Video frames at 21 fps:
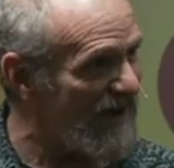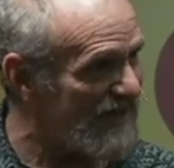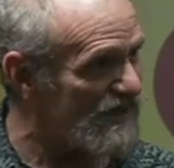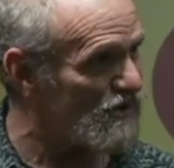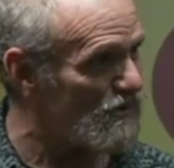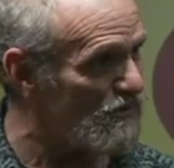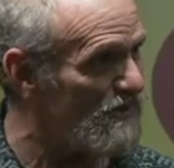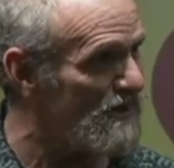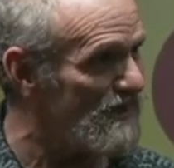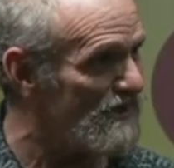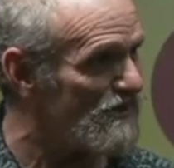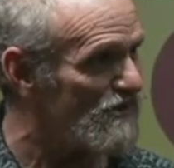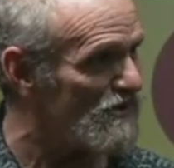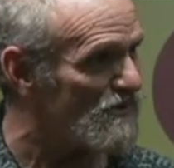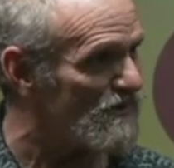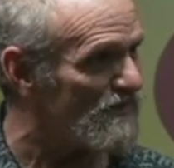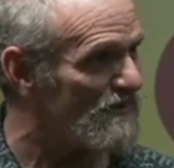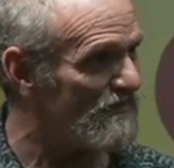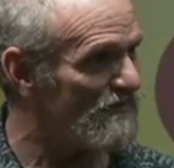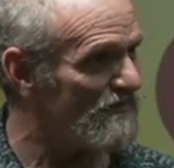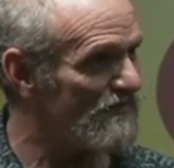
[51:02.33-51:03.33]
Do you do it?
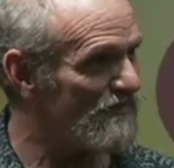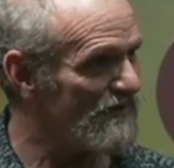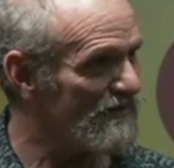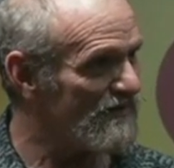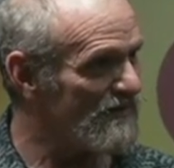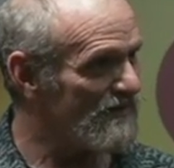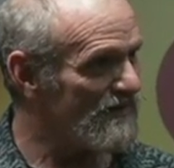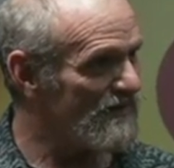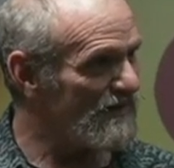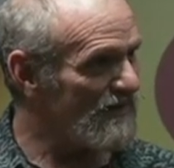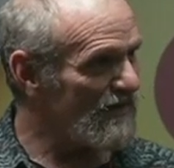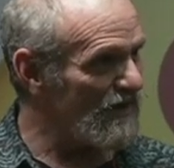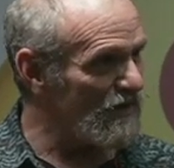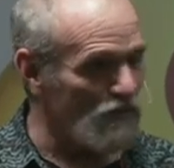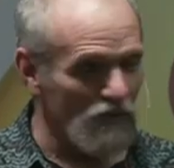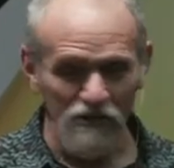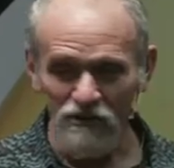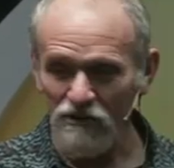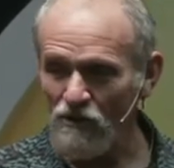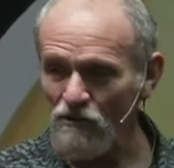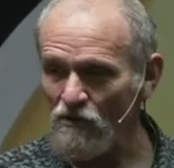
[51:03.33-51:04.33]
I
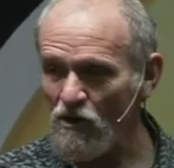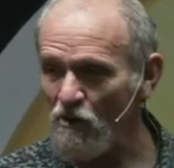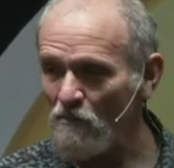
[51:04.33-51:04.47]
do it.